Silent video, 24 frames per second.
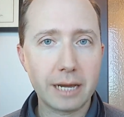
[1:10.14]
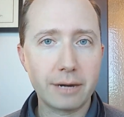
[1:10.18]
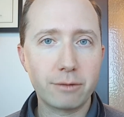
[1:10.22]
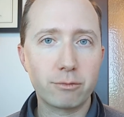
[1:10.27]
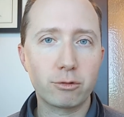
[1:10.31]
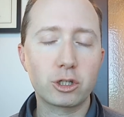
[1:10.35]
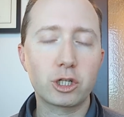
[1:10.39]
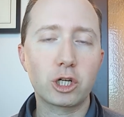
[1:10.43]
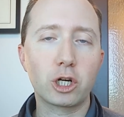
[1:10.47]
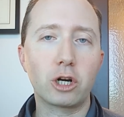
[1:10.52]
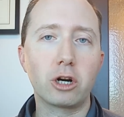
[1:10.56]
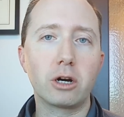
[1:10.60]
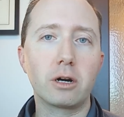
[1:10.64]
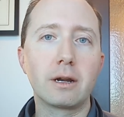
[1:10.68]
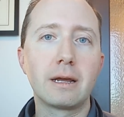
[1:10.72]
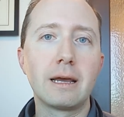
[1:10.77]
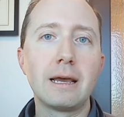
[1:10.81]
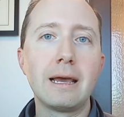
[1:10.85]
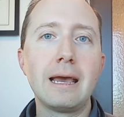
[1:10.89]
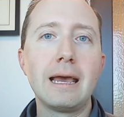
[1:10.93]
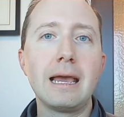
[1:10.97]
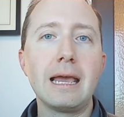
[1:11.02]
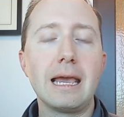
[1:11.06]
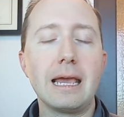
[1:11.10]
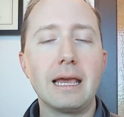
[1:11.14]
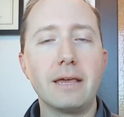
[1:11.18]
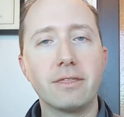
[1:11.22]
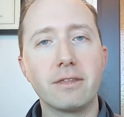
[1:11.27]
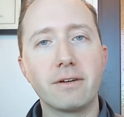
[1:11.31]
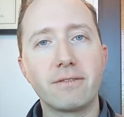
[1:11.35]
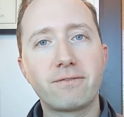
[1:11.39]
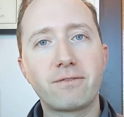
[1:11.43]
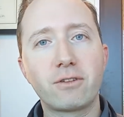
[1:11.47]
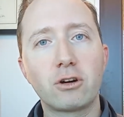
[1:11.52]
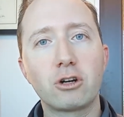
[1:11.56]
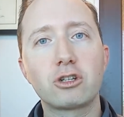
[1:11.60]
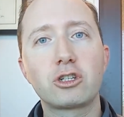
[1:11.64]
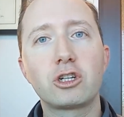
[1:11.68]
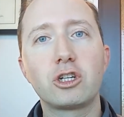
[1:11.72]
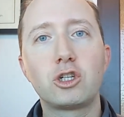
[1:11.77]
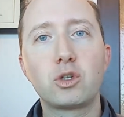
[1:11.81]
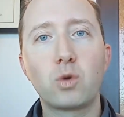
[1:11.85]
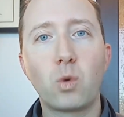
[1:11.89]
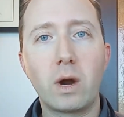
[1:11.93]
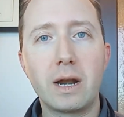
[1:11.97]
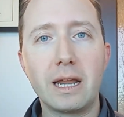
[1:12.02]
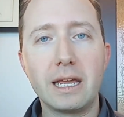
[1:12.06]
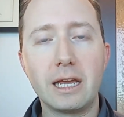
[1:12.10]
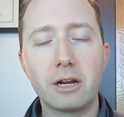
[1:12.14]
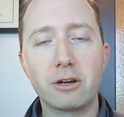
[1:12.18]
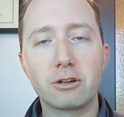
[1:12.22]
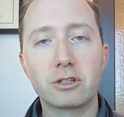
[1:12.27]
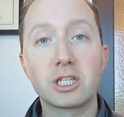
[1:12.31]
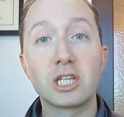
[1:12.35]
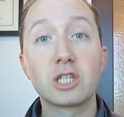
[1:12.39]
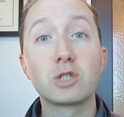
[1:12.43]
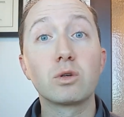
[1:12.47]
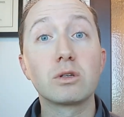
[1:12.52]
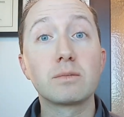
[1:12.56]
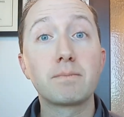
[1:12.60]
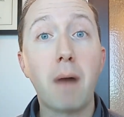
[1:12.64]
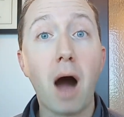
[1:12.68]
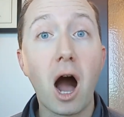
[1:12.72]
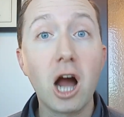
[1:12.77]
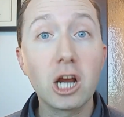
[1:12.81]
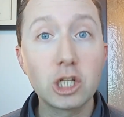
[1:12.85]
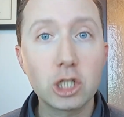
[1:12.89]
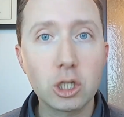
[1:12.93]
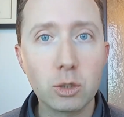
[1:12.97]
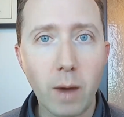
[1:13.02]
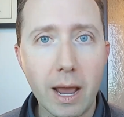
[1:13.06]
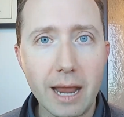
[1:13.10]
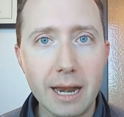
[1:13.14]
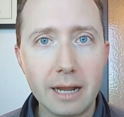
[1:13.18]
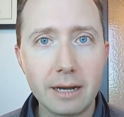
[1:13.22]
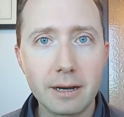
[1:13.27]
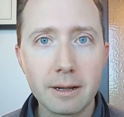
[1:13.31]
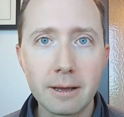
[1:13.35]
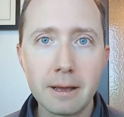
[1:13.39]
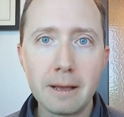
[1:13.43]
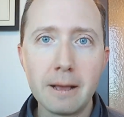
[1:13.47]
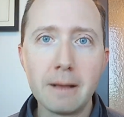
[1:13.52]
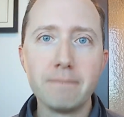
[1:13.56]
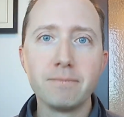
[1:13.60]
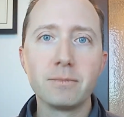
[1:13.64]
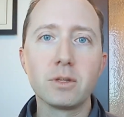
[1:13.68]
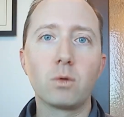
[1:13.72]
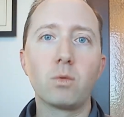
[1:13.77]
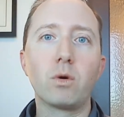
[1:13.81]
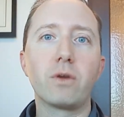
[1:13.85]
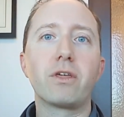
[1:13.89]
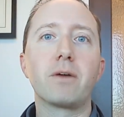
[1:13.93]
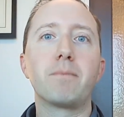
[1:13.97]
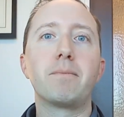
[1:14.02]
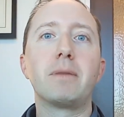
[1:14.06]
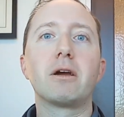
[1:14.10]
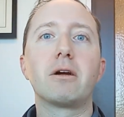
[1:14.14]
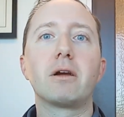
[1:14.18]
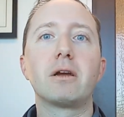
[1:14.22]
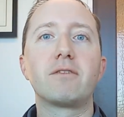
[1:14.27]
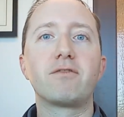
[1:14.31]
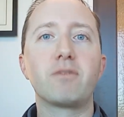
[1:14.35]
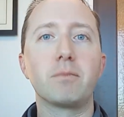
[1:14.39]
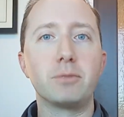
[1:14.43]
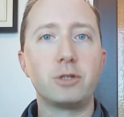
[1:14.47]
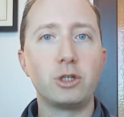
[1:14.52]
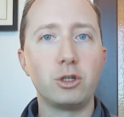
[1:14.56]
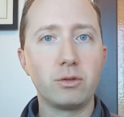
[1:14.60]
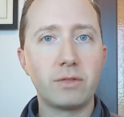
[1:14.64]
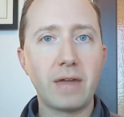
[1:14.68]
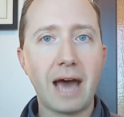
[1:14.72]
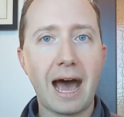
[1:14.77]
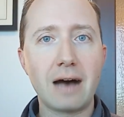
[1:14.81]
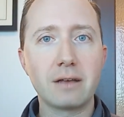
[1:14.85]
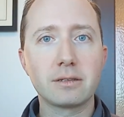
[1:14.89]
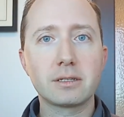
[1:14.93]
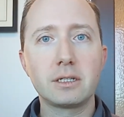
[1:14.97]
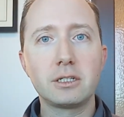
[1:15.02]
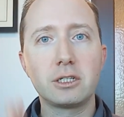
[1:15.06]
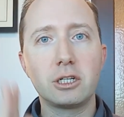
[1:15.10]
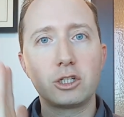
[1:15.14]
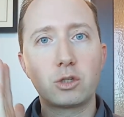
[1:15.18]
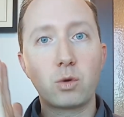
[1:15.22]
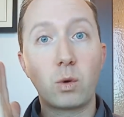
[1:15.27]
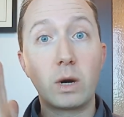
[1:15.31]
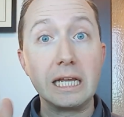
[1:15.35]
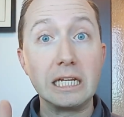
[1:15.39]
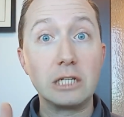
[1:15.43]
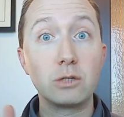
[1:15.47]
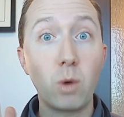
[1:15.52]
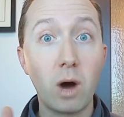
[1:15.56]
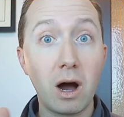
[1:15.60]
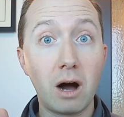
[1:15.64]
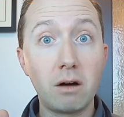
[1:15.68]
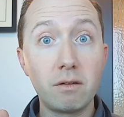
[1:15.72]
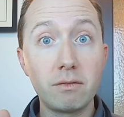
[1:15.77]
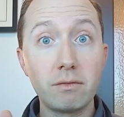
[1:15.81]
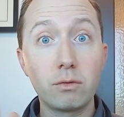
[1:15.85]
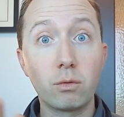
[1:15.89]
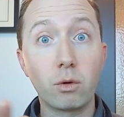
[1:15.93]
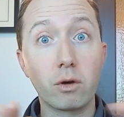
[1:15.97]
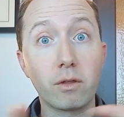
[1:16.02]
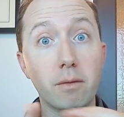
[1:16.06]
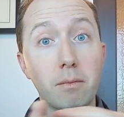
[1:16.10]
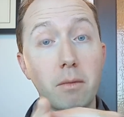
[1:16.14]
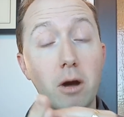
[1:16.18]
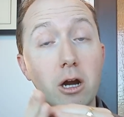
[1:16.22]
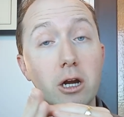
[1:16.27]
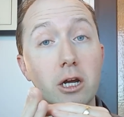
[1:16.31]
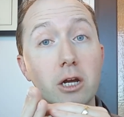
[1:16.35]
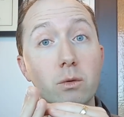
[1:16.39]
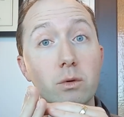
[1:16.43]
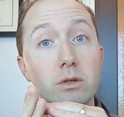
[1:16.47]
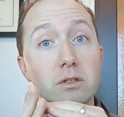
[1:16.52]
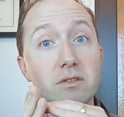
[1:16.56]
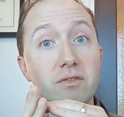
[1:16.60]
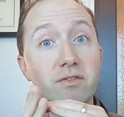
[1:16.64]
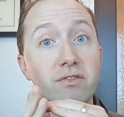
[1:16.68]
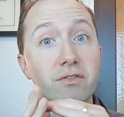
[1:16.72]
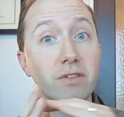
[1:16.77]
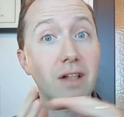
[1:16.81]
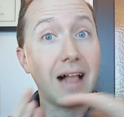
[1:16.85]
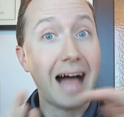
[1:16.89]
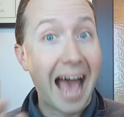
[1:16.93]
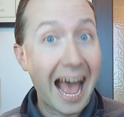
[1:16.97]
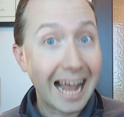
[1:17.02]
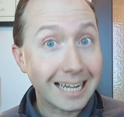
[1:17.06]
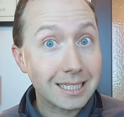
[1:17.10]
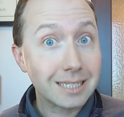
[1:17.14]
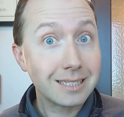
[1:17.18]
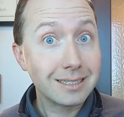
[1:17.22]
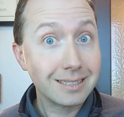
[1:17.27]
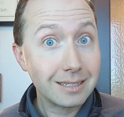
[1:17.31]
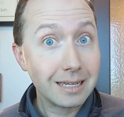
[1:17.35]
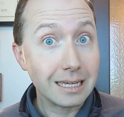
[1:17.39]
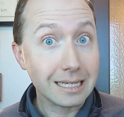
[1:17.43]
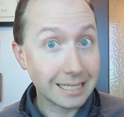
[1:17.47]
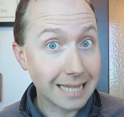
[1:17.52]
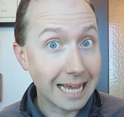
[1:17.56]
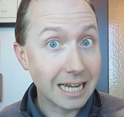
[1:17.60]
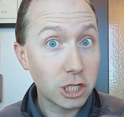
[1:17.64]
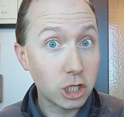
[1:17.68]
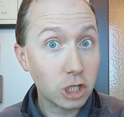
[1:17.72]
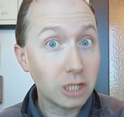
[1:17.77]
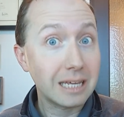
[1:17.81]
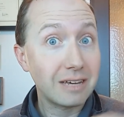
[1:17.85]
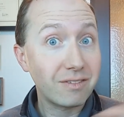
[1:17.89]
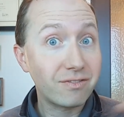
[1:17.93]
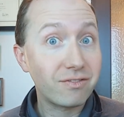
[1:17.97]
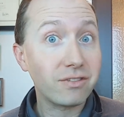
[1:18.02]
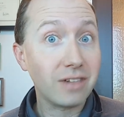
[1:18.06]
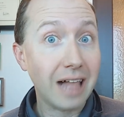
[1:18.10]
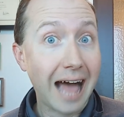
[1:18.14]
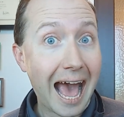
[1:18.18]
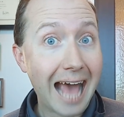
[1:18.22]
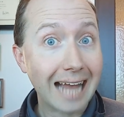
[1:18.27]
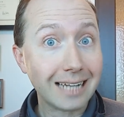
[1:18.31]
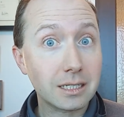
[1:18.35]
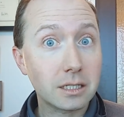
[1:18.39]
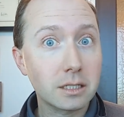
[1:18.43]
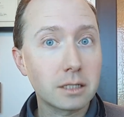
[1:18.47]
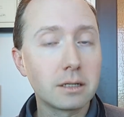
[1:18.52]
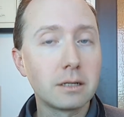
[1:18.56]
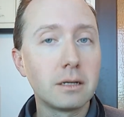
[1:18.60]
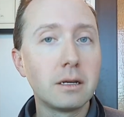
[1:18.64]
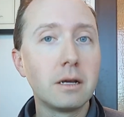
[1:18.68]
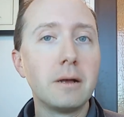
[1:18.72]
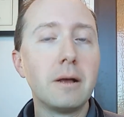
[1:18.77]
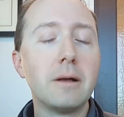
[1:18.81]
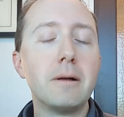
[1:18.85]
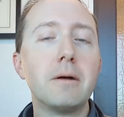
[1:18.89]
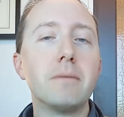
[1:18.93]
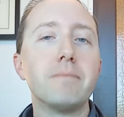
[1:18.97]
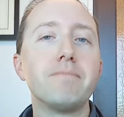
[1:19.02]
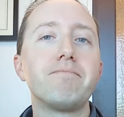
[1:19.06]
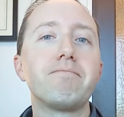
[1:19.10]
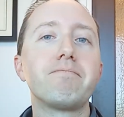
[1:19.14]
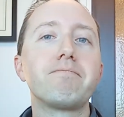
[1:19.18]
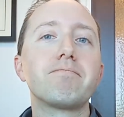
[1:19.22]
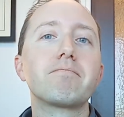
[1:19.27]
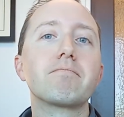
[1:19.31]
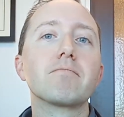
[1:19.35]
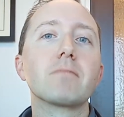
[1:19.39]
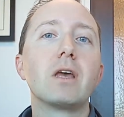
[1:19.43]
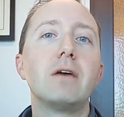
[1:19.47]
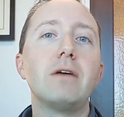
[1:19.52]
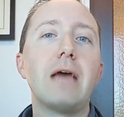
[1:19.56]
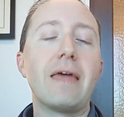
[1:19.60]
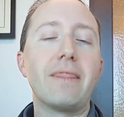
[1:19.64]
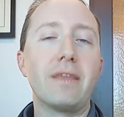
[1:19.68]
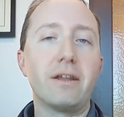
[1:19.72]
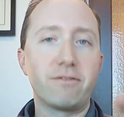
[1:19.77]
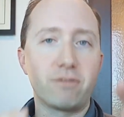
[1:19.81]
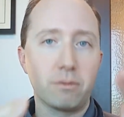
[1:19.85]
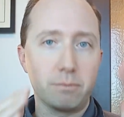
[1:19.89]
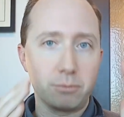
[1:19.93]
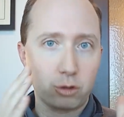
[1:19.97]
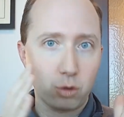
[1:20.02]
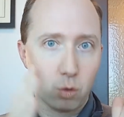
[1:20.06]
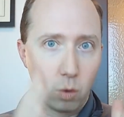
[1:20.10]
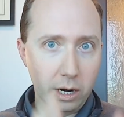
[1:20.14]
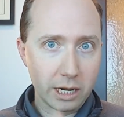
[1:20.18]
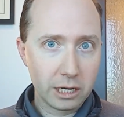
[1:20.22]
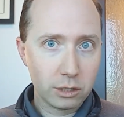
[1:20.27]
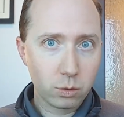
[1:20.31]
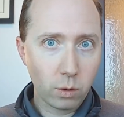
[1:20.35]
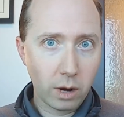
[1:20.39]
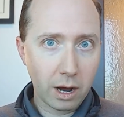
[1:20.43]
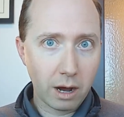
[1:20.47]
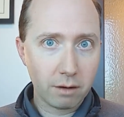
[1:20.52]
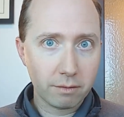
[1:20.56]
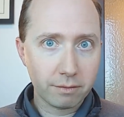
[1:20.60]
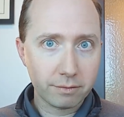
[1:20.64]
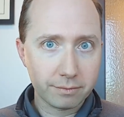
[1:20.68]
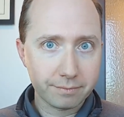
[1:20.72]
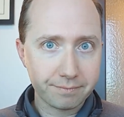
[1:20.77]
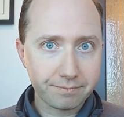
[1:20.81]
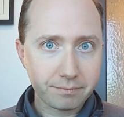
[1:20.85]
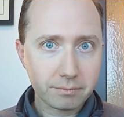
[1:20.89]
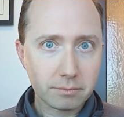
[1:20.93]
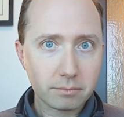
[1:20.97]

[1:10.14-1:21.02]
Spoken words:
return in the first 20 years. This was punctuated with a period from 2000 to 2012 where the market was flat, essentially flat. And then from 2012